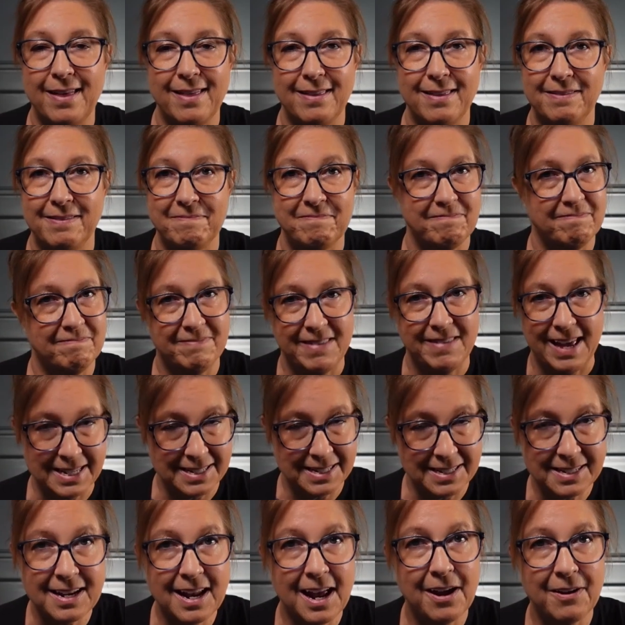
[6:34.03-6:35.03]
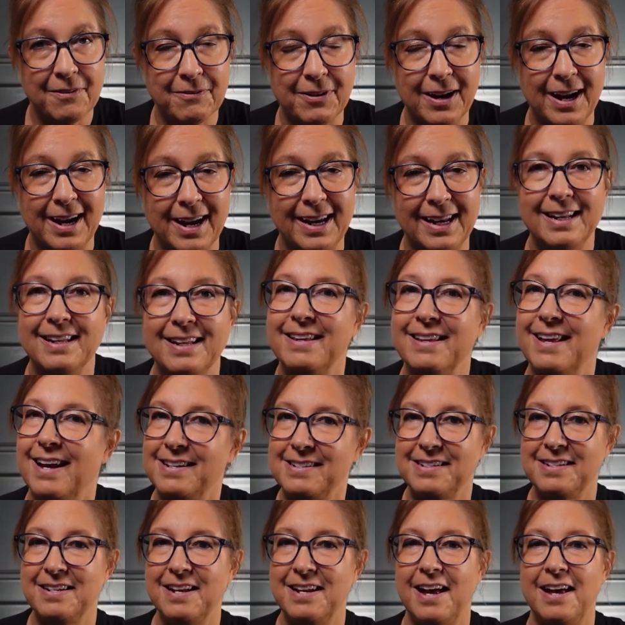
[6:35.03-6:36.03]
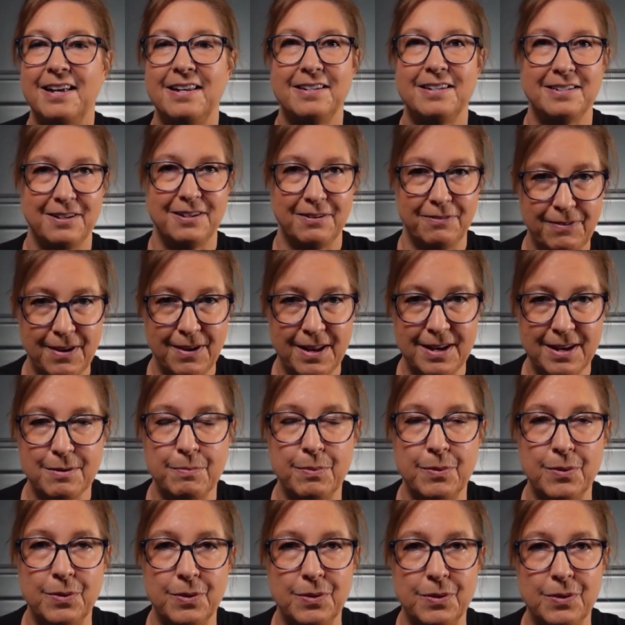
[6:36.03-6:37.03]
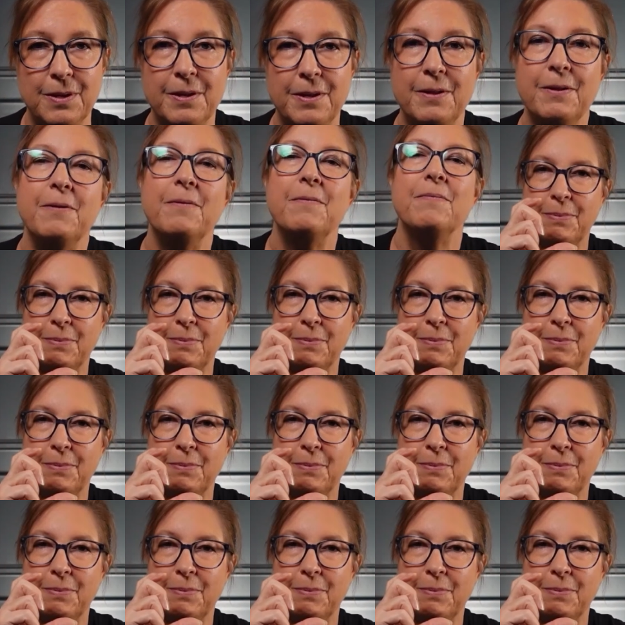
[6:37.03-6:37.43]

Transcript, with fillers: why that's not right, that's not defendable,